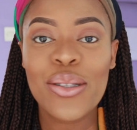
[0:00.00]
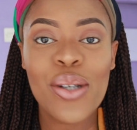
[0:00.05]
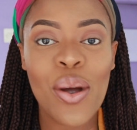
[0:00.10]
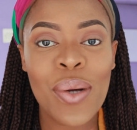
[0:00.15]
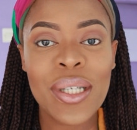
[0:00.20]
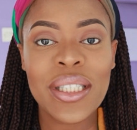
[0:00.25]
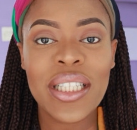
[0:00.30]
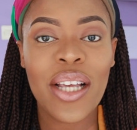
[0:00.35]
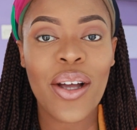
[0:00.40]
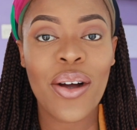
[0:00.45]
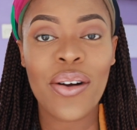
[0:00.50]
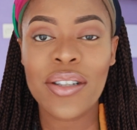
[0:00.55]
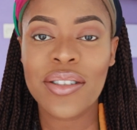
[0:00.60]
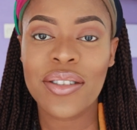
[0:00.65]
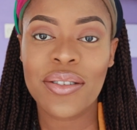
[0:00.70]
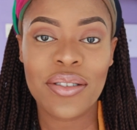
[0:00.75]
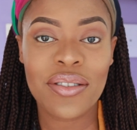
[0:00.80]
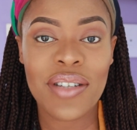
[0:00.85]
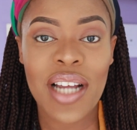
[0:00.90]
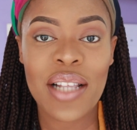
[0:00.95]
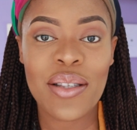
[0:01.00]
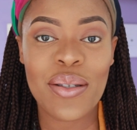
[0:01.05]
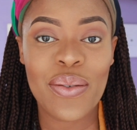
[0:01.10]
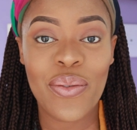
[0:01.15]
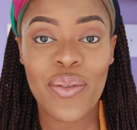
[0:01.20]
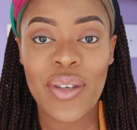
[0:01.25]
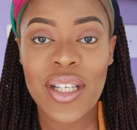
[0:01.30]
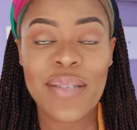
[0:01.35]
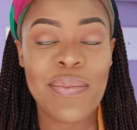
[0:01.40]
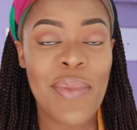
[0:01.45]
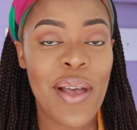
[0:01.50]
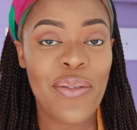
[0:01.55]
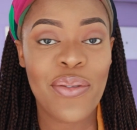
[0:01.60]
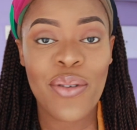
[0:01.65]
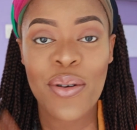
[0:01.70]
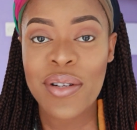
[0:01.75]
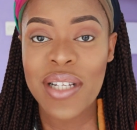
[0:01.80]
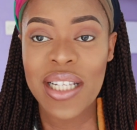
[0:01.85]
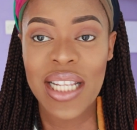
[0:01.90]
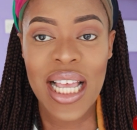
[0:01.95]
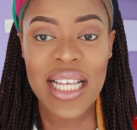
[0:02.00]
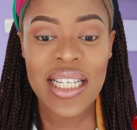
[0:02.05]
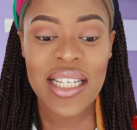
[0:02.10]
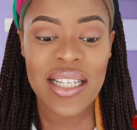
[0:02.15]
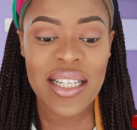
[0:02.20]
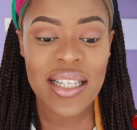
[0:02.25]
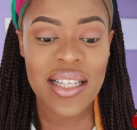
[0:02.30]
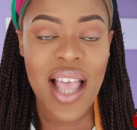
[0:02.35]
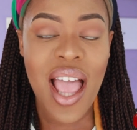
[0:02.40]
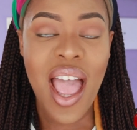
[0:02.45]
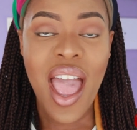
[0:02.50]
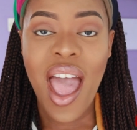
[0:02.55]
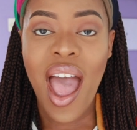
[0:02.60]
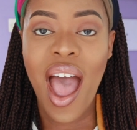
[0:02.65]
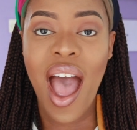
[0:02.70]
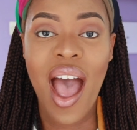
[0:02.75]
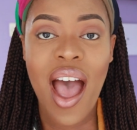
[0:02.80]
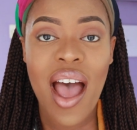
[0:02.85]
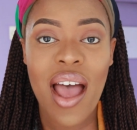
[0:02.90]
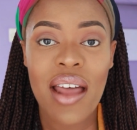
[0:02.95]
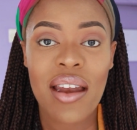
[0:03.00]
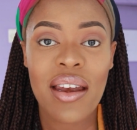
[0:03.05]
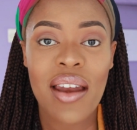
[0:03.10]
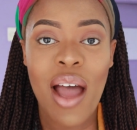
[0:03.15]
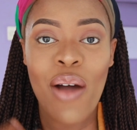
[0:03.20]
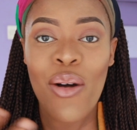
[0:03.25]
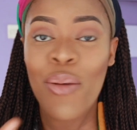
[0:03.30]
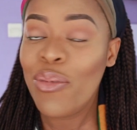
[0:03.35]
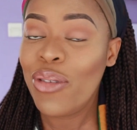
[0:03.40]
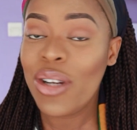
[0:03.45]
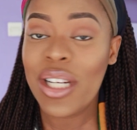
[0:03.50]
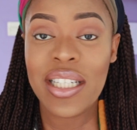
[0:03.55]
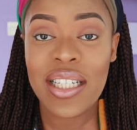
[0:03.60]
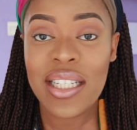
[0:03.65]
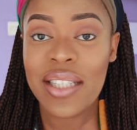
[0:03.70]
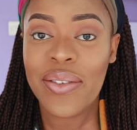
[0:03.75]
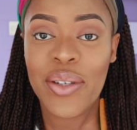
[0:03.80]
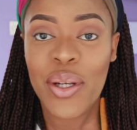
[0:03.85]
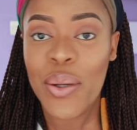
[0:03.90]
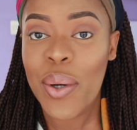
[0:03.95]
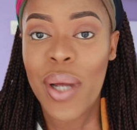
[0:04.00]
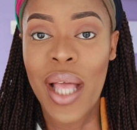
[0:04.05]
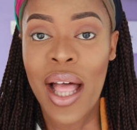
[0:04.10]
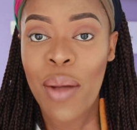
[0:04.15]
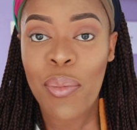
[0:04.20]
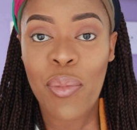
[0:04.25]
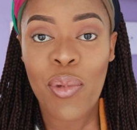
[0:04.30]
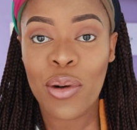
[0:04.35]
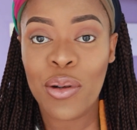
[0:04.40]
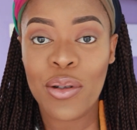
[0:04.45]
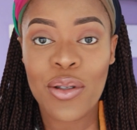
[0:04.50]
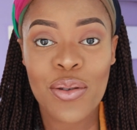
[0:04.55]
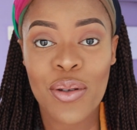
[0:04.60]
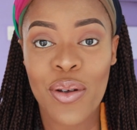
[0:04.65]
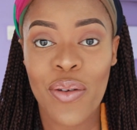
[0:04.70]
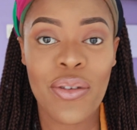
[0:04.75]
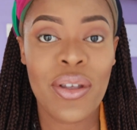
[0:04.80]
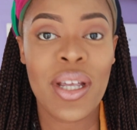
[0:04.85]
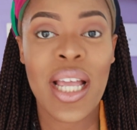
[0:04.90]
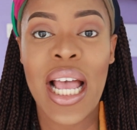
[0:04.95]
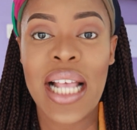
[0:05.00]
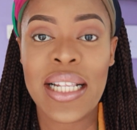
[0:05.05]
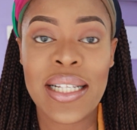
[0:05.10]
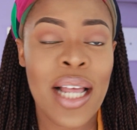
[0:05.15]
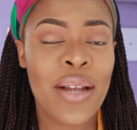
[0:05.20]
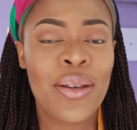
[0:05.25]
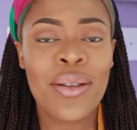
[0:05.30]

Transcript: it's always a hustle trying to fix my false lashes, and hopefully this video will help one or two of you guys.